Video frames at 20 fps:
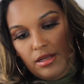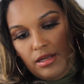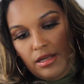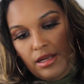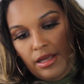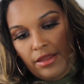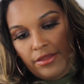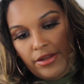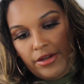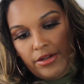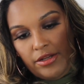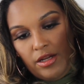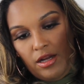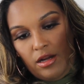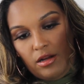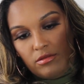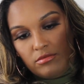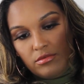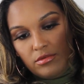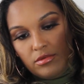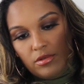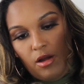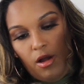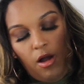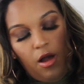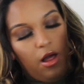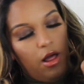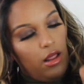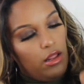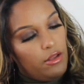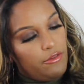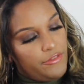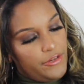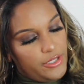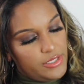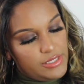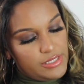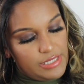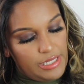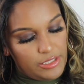And there you go. All of
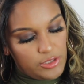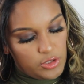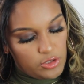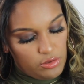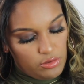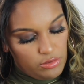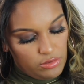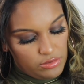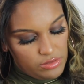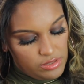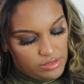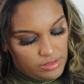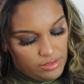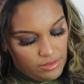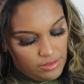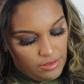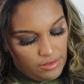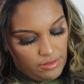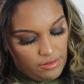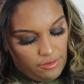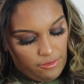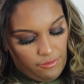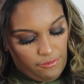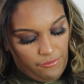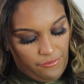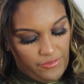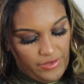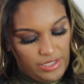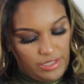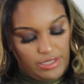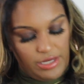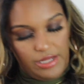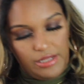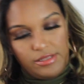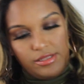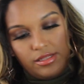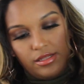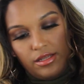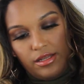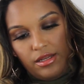your essentials fit
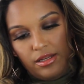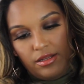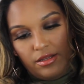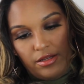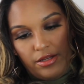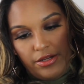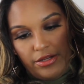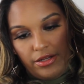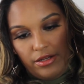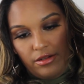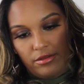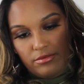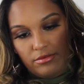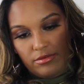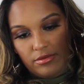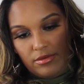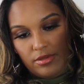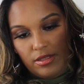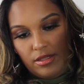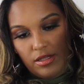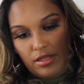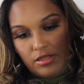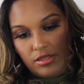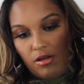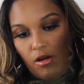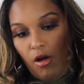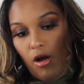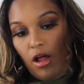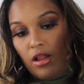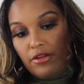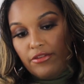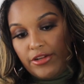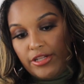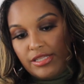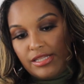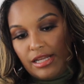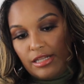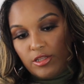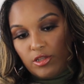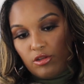nicely. There you go. So all of your
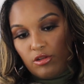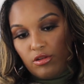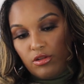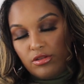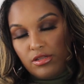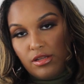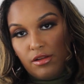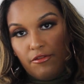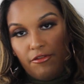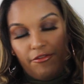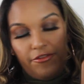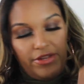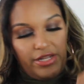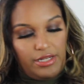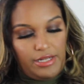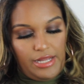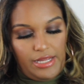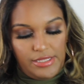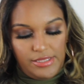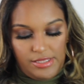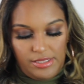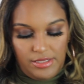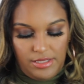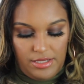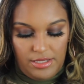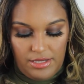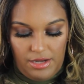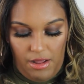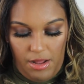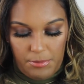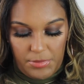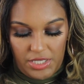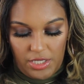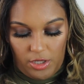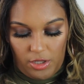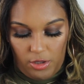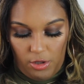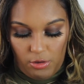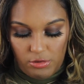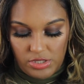essentials fit nicely. Now I'm gonna
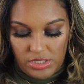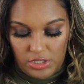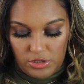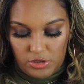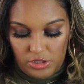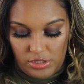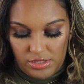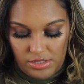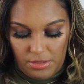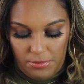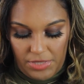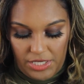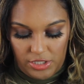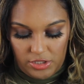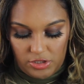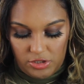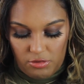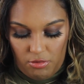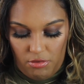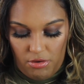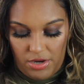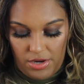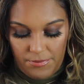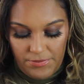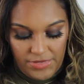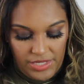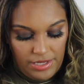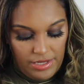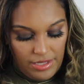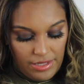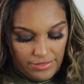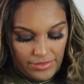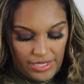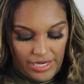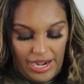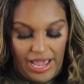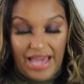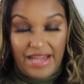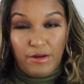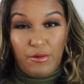close it just to make sure
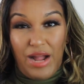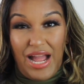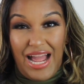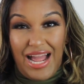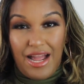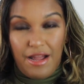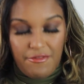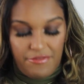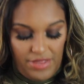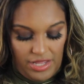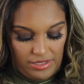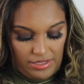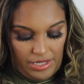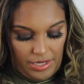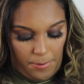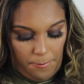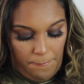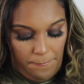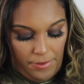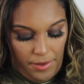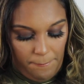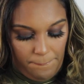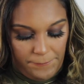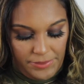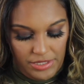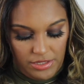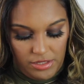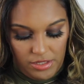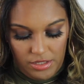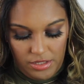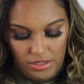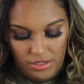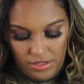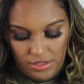that I don't have that like bumpy